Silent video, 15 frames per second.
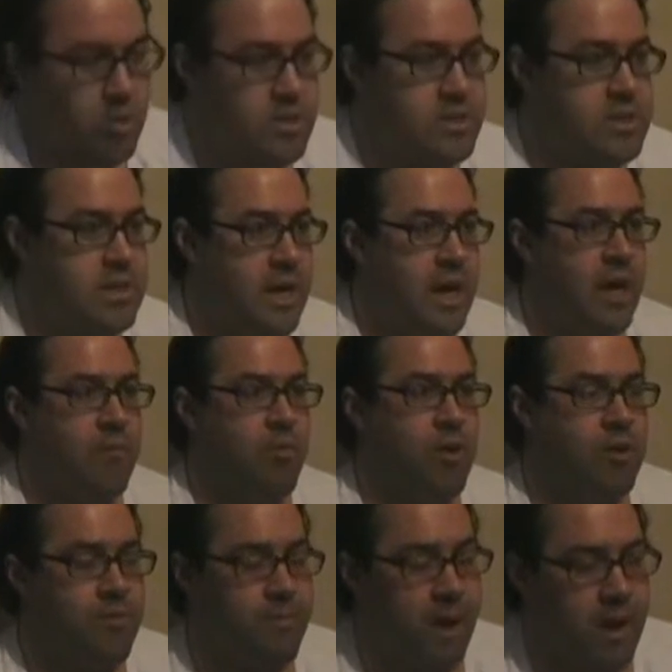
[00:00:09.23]
one time
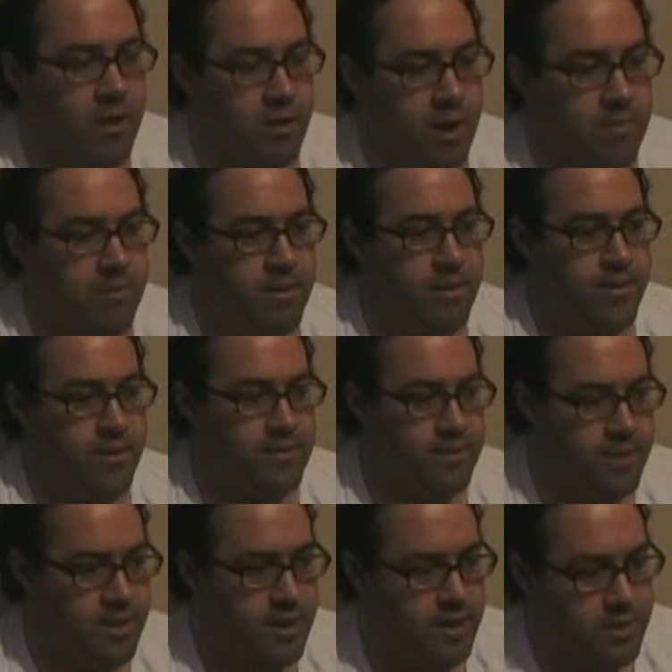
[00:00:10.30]
with my grandmother,
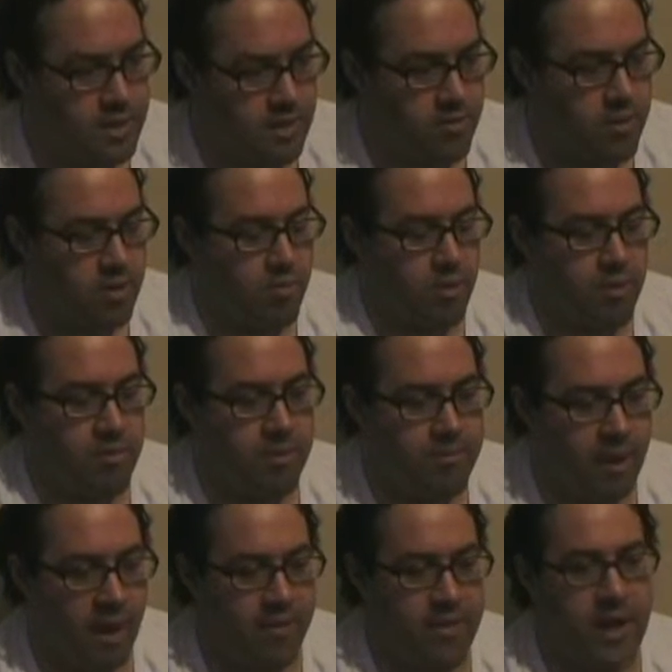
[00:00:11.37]
didn't really want to be
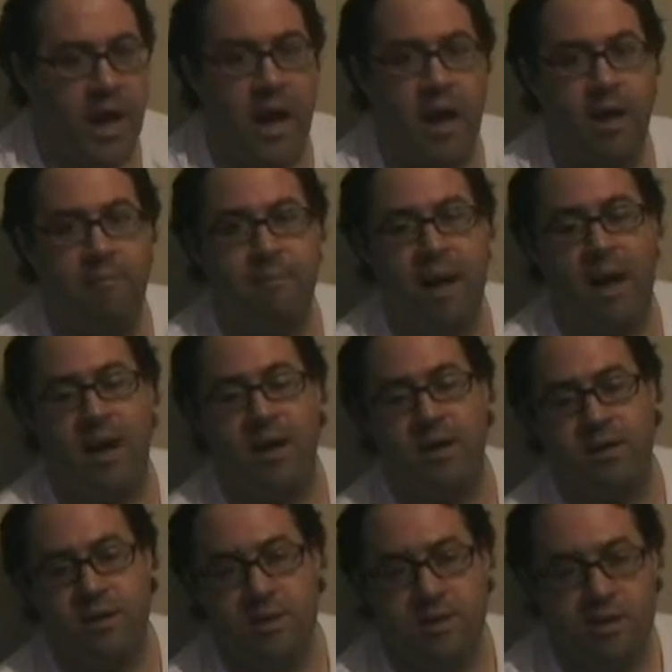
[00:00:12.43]
bothered. My
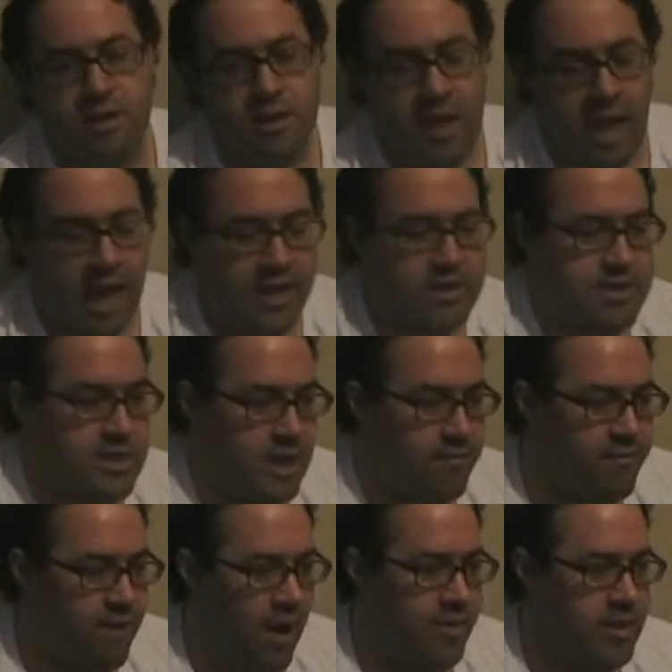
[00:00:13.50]

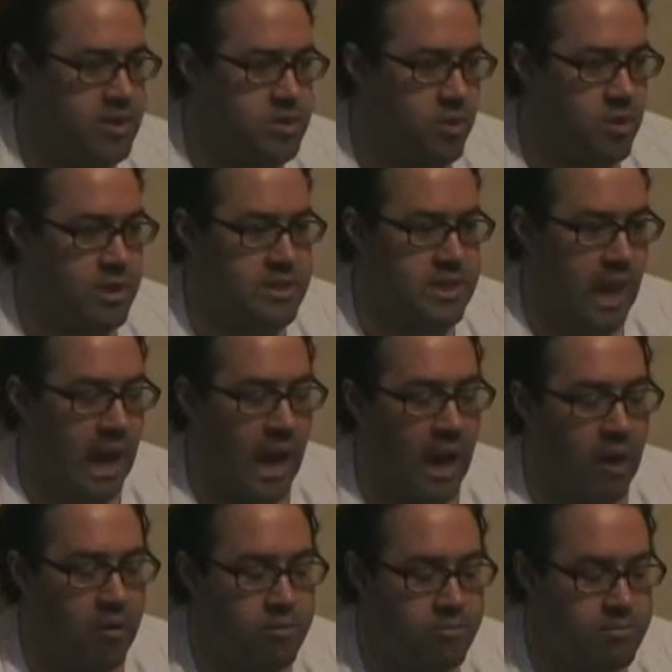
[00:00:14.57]
ex-stepfather told us
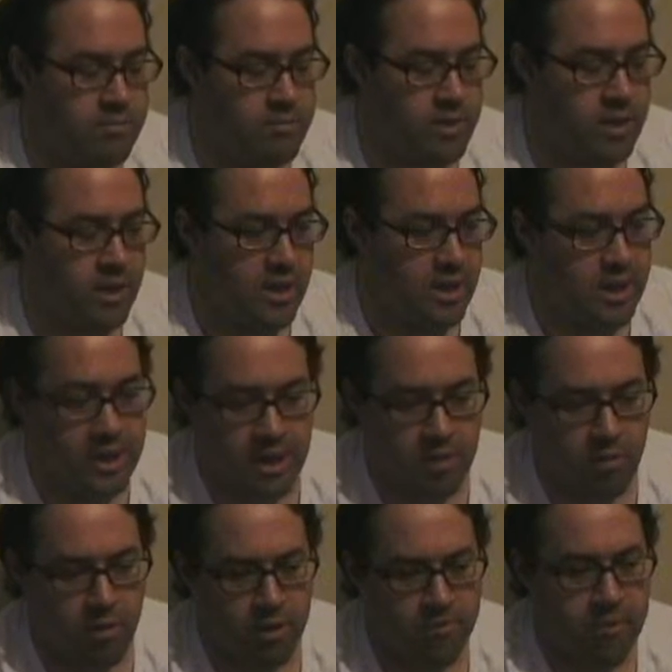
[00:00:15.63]
how he
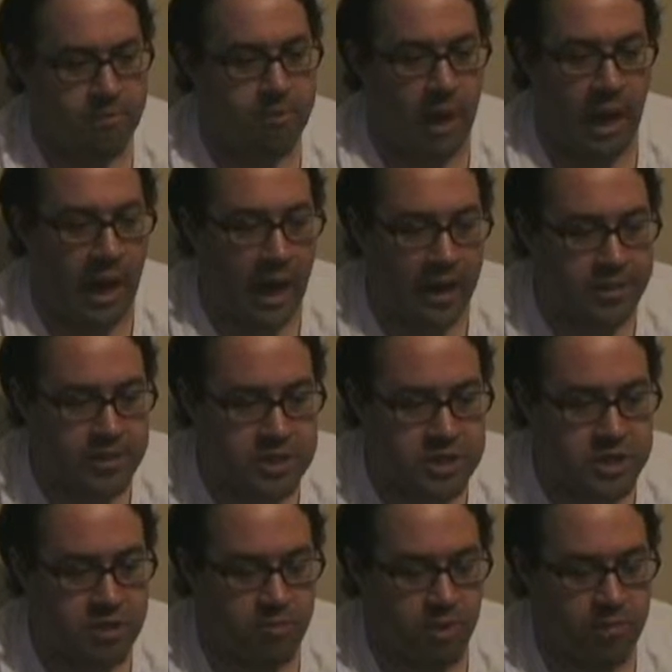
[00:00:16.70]
didn't want to be bothered.
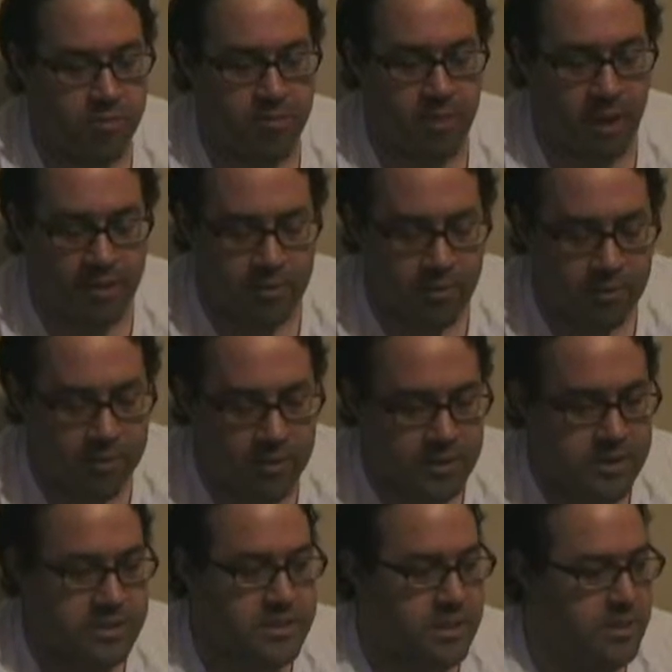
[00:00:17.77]
She didn't want to be bothered with
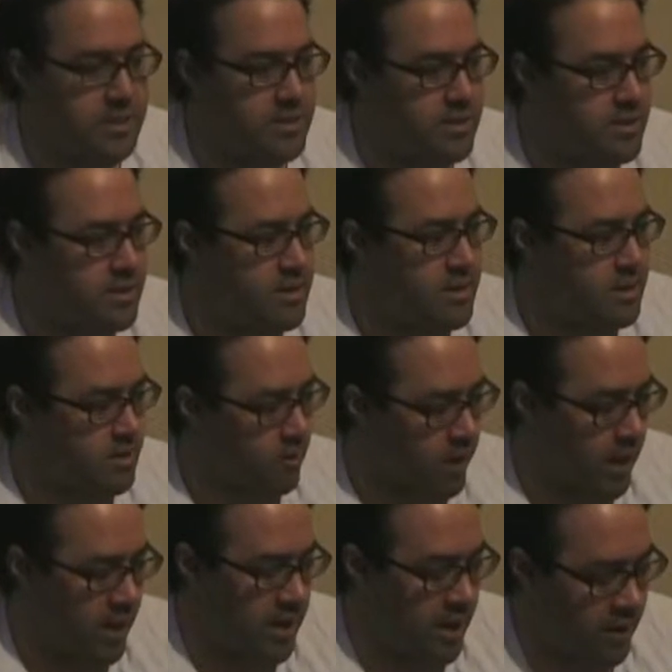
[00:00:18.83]
us. And
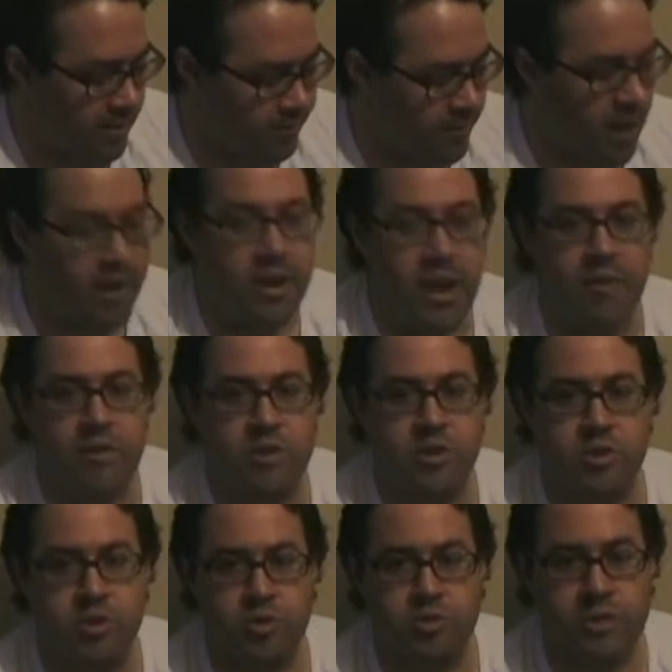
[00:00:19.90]
when I kind of found out the
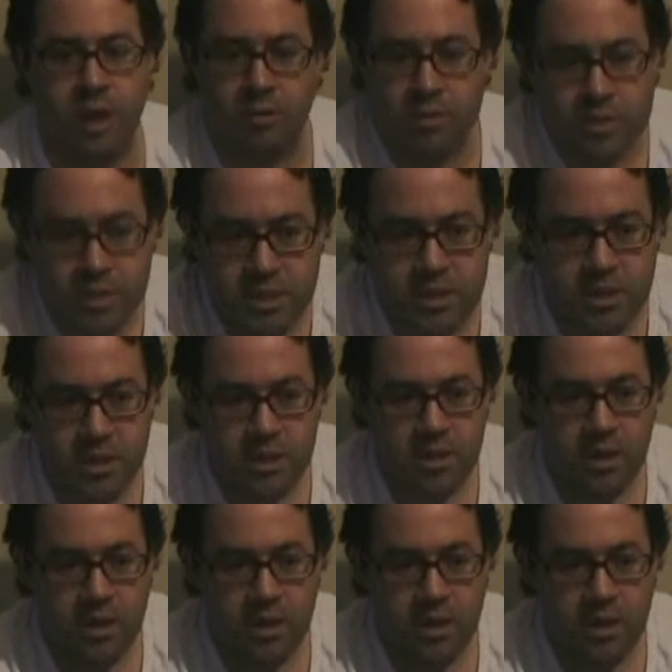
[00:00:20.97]
truth, I was